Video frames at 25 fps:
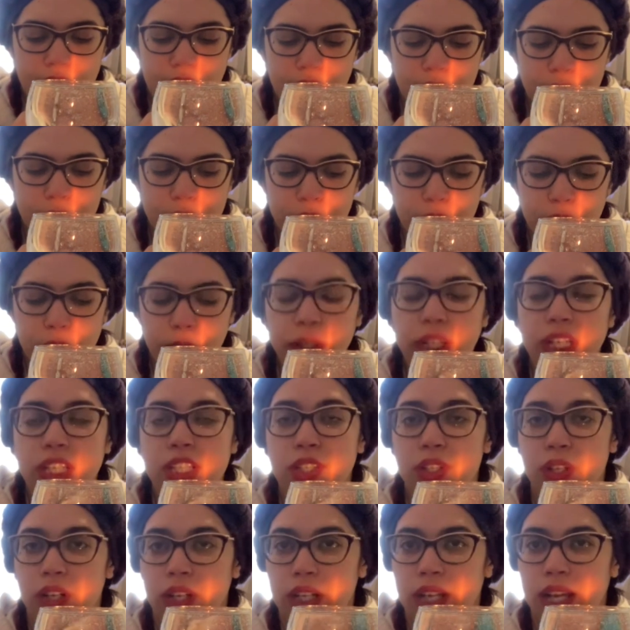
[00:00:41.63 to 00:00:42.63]
Before we get
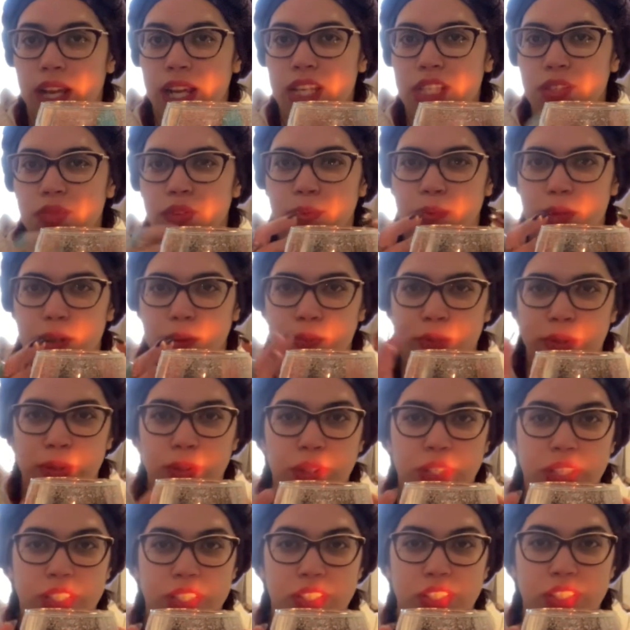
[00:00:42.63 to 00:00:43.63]
started, guys, remember
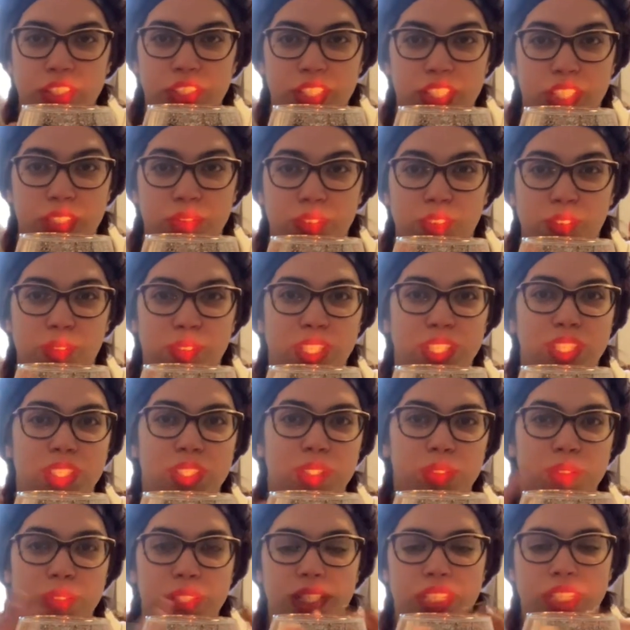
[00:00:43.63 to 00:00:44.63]
these are general readings,
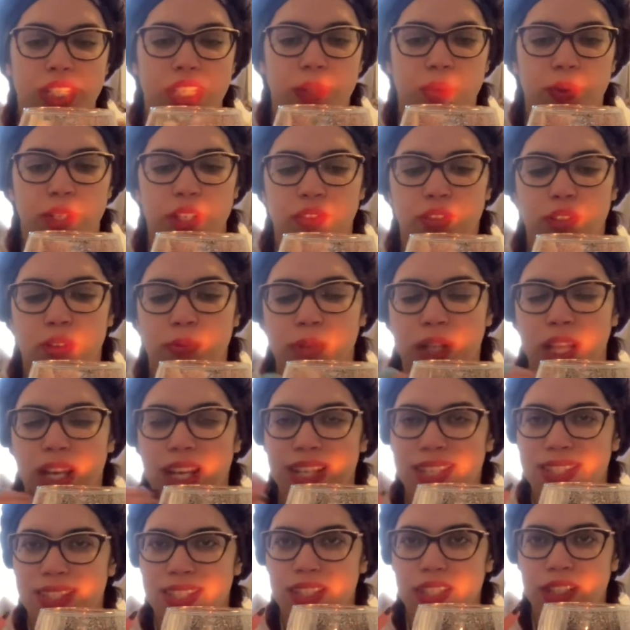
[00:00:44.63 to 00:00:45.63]
so only take whatever
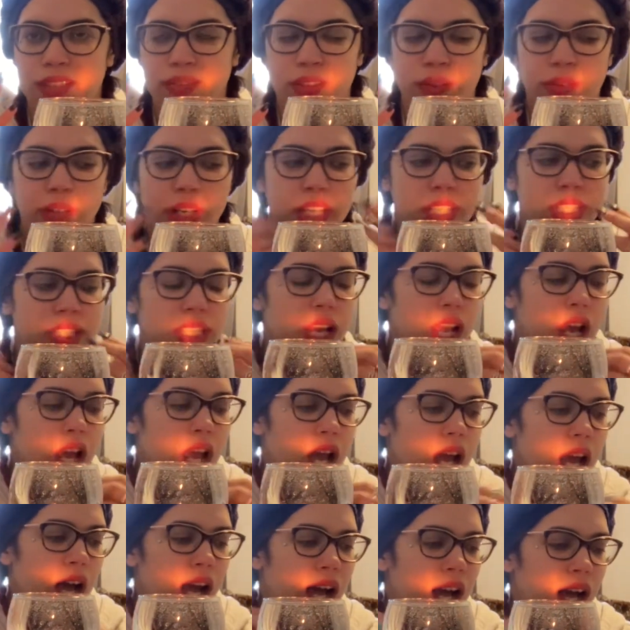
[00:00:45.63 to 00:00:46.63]
applies and leave the rest.
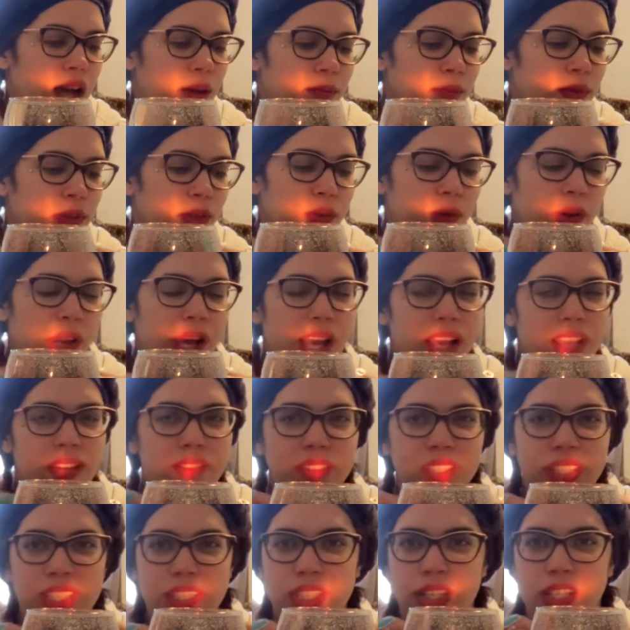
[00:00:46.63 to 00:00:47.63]
You
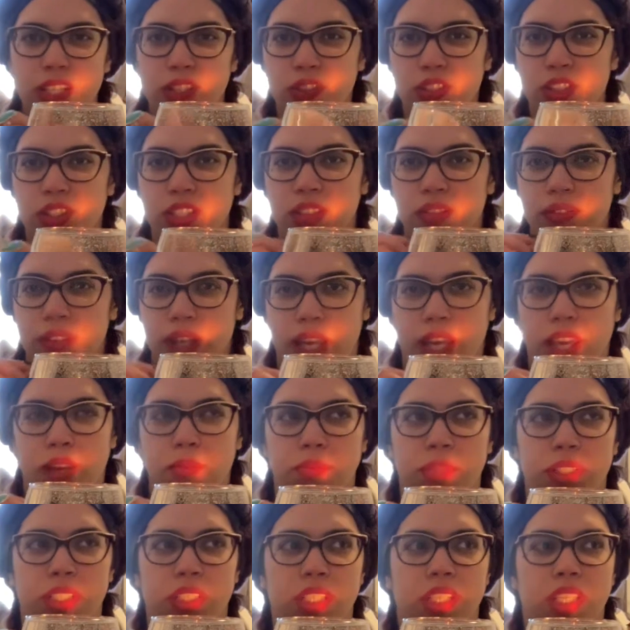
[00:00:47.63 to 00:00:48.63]
have this energy of
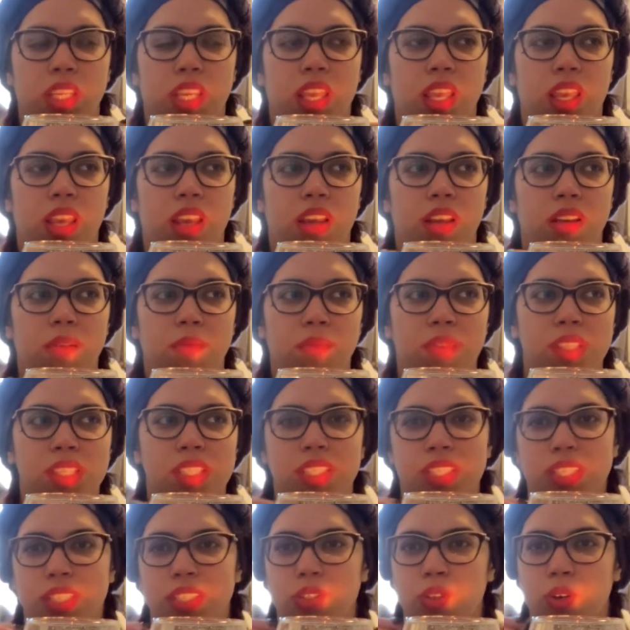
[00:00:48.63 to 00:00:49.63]
gambling.
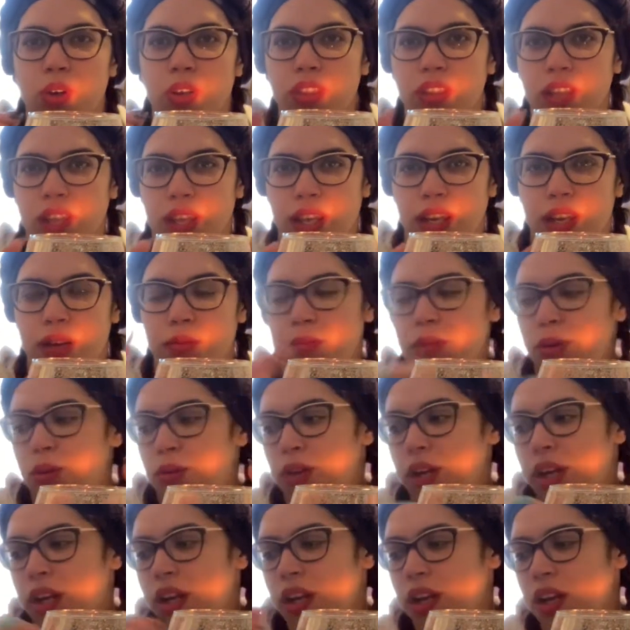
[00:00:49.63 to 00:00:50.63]
It's called a gamble,
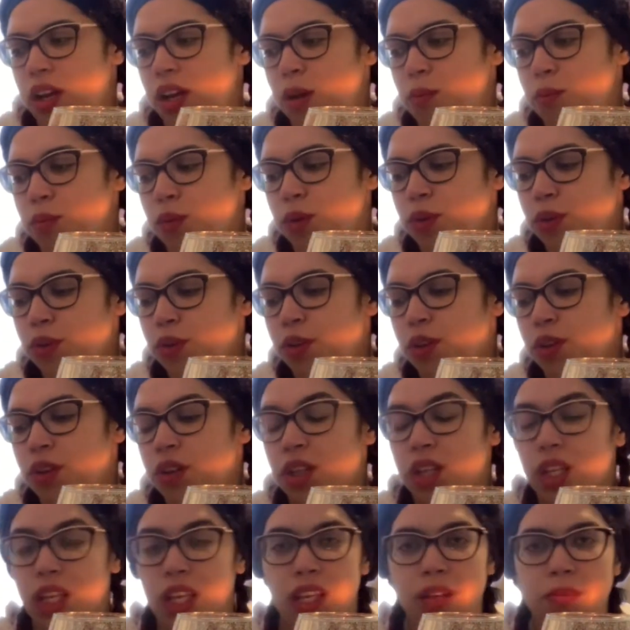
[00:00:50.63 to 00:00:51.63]
right? You're
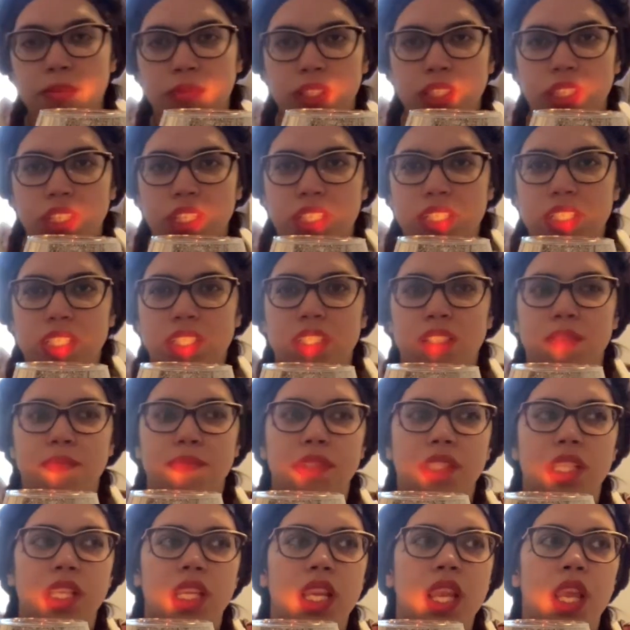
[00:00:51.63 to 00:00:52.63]
gambling on
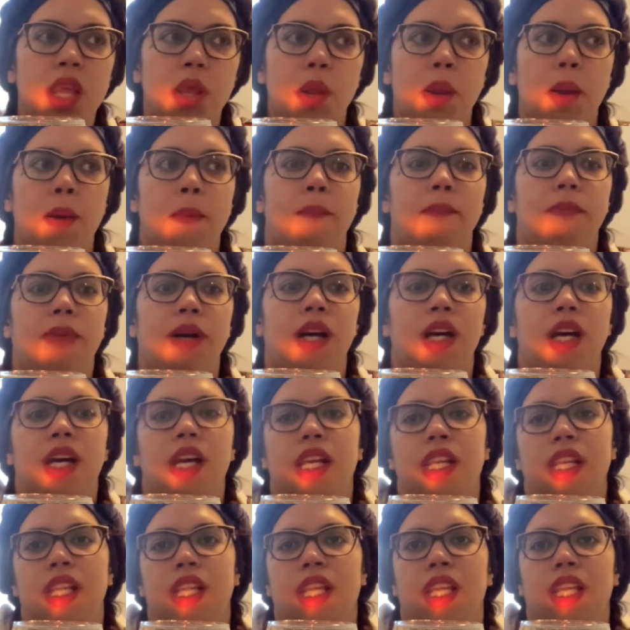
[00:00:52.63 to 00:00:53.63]
something,
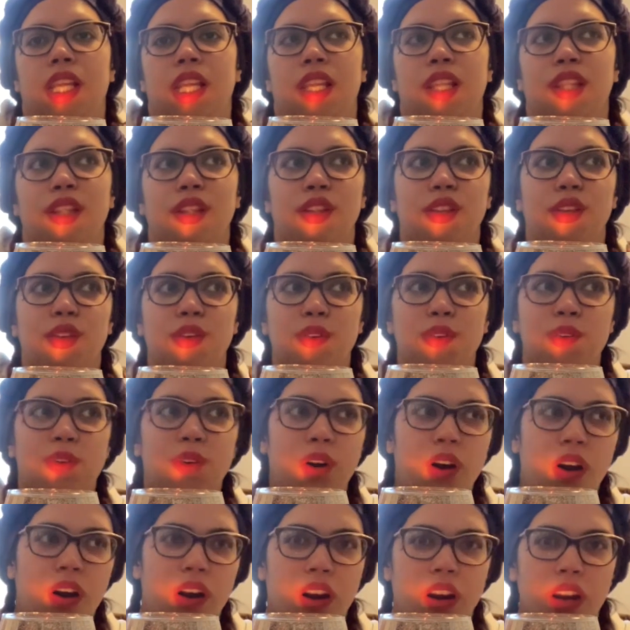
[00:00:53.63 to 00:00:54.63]
but you
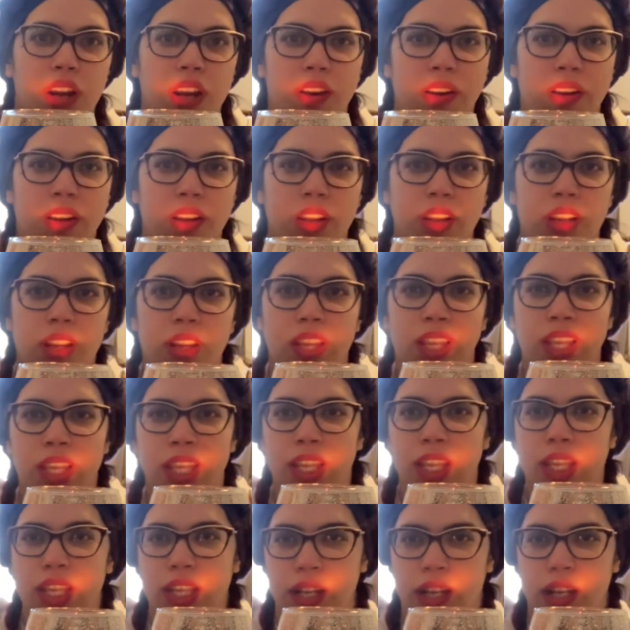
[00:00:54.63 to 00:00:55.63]
are
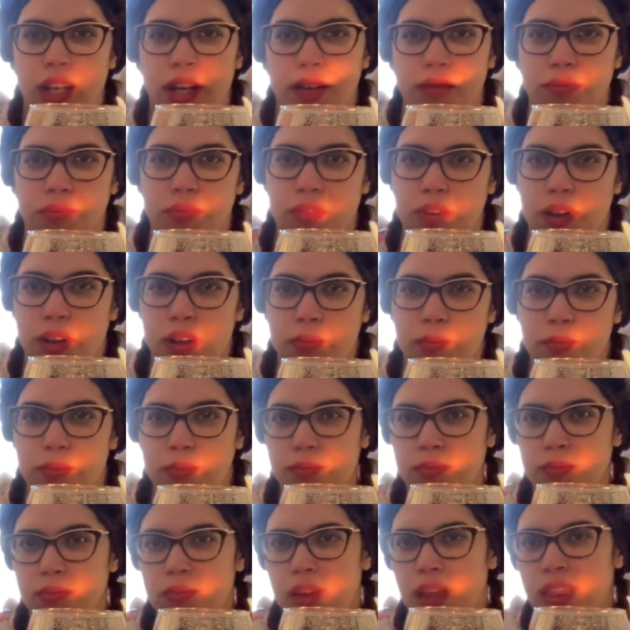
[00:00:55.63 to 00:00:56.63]
hidden
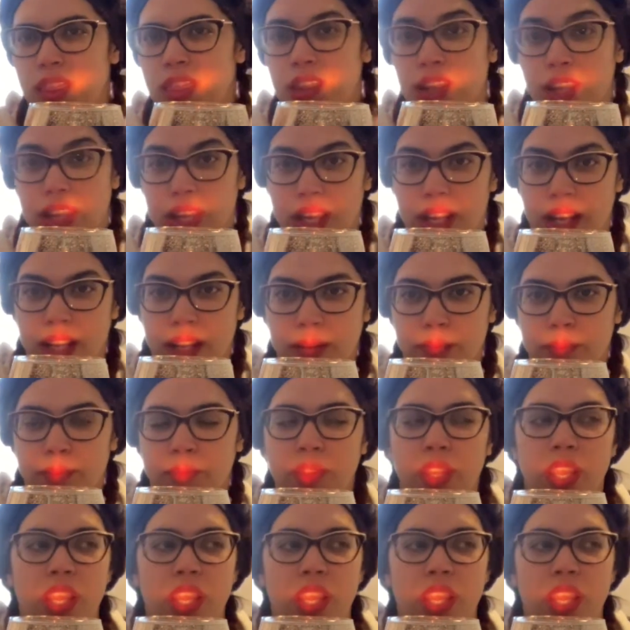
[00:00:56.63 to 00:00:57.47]
from the game.